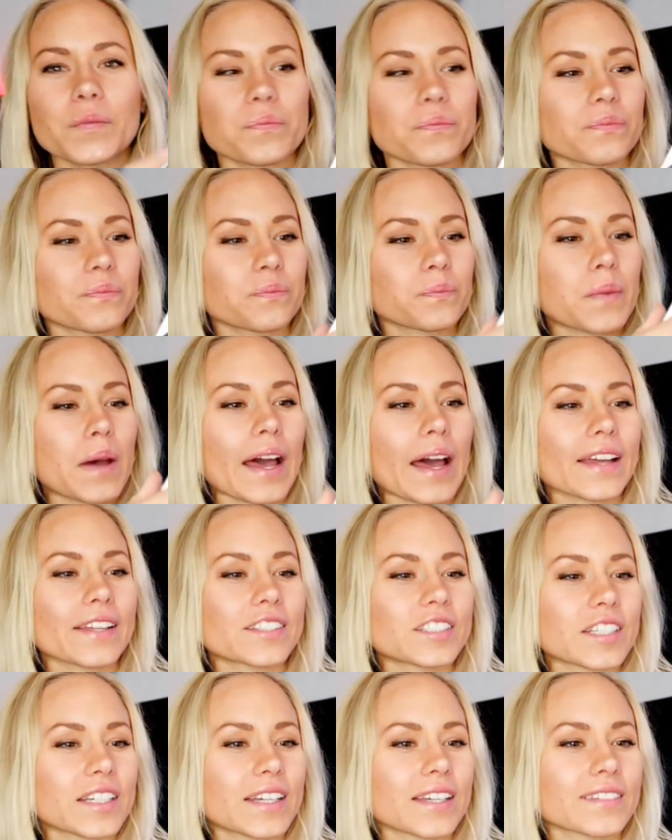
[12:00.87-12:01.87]

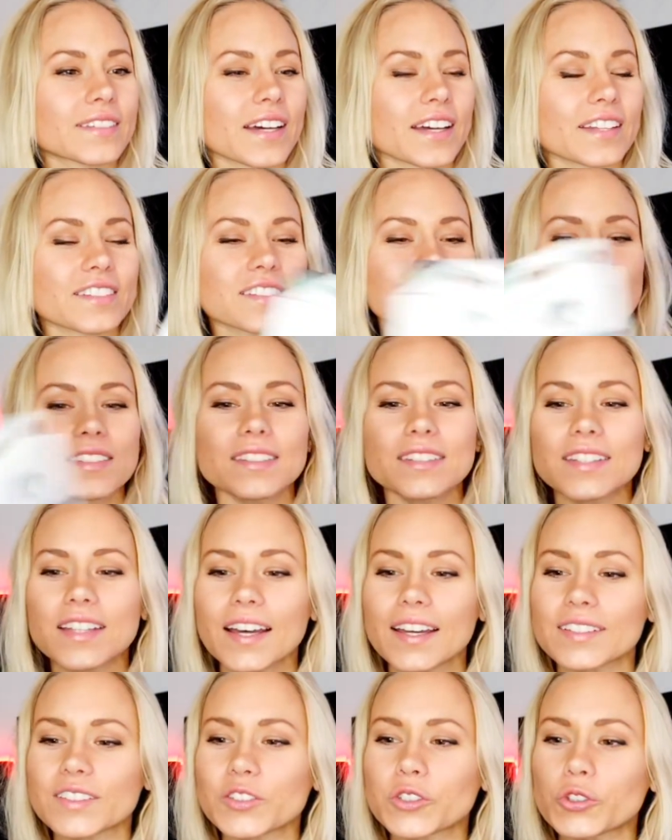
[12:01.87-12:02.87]
packaging that's
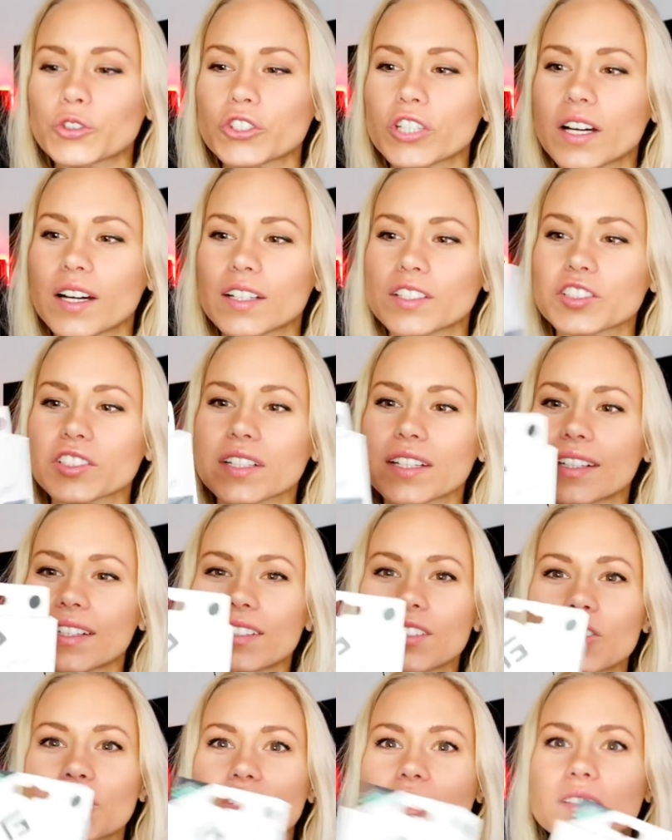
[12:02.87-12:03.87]
nice to touch, and
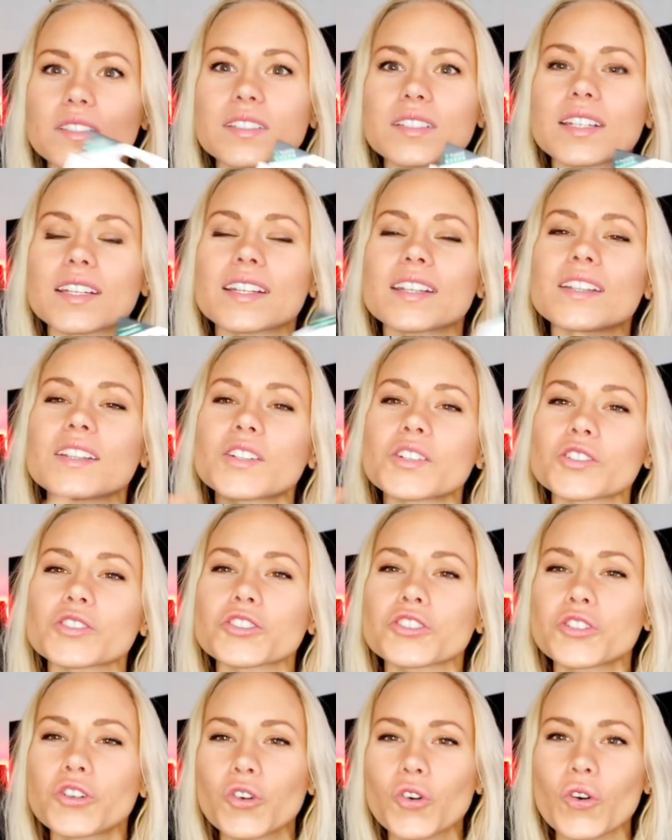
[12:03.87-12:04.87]
it looks
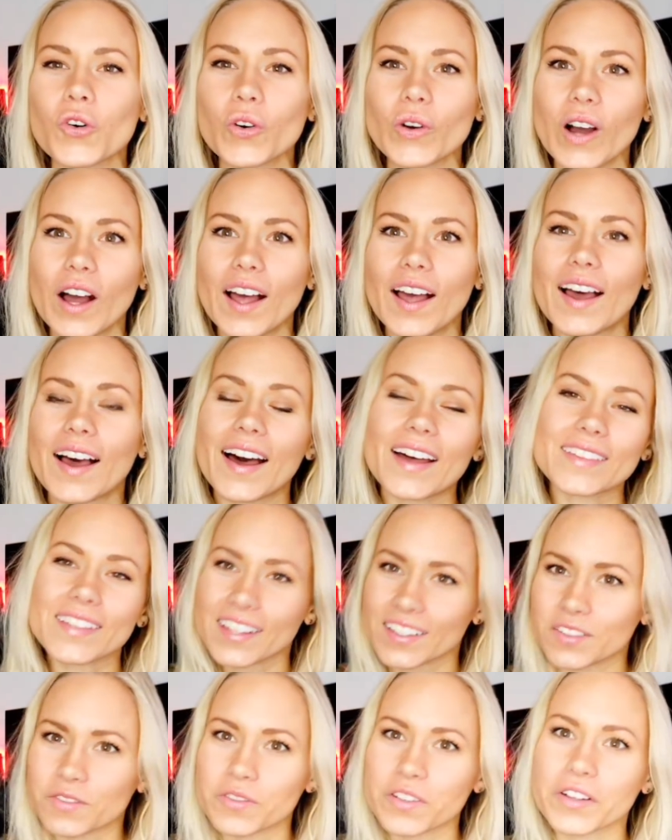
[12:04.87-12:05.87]
cool, and
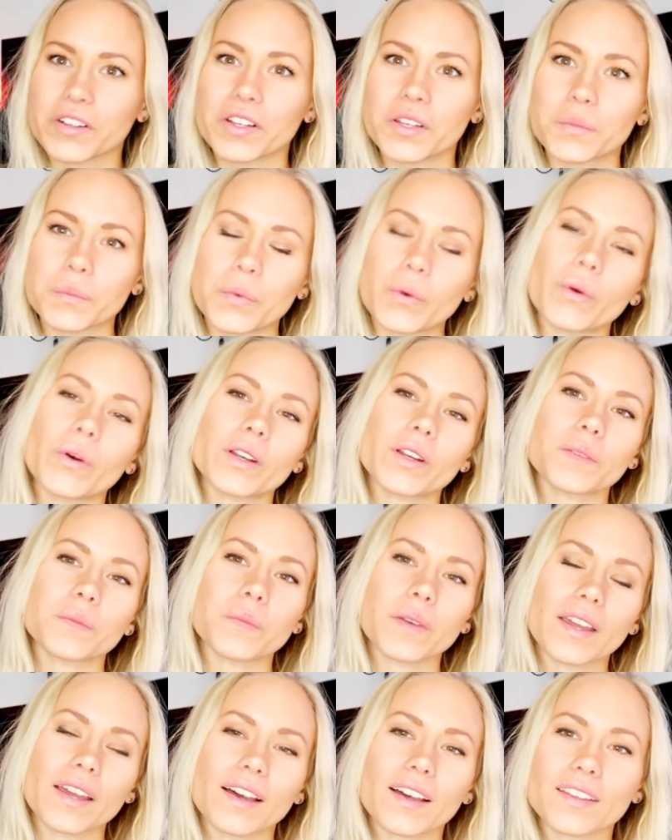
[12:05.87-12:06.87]
that's very important
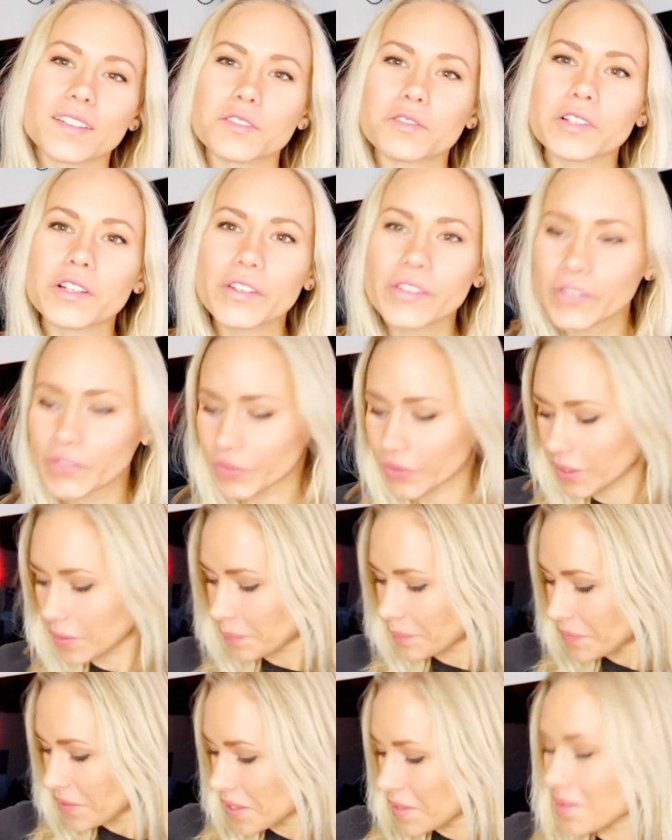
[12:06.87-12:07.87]
because Floating
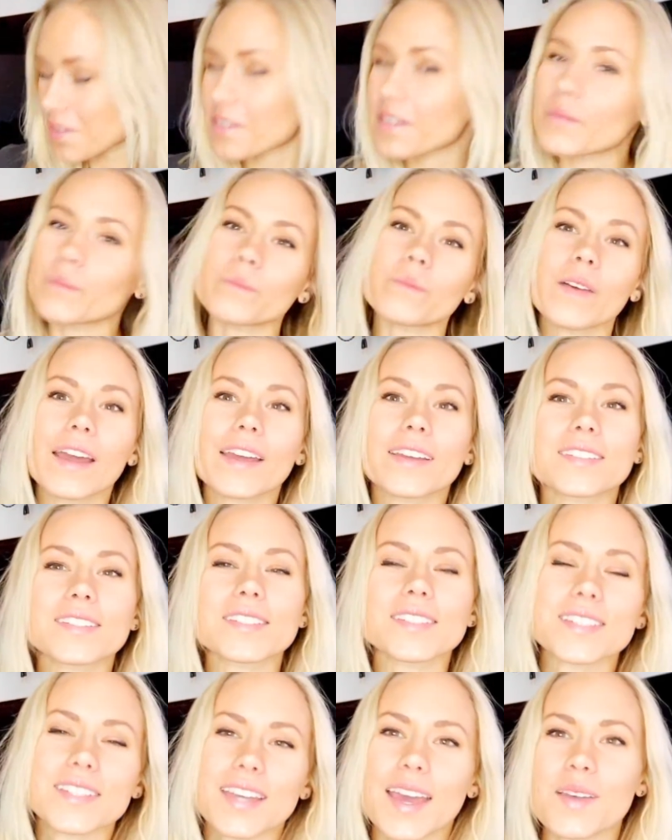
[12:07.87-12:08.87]
Grip makes
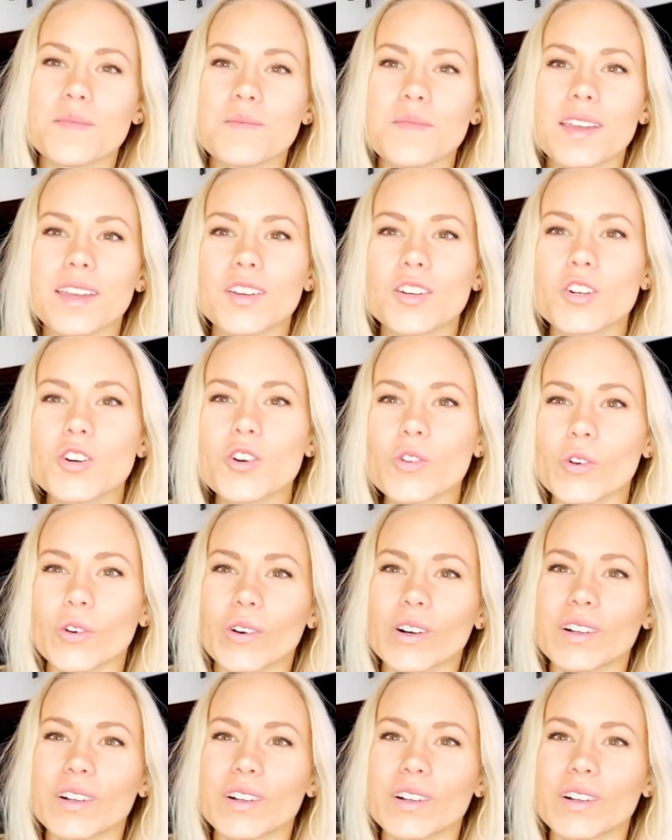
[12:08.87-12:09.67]
gaming cool.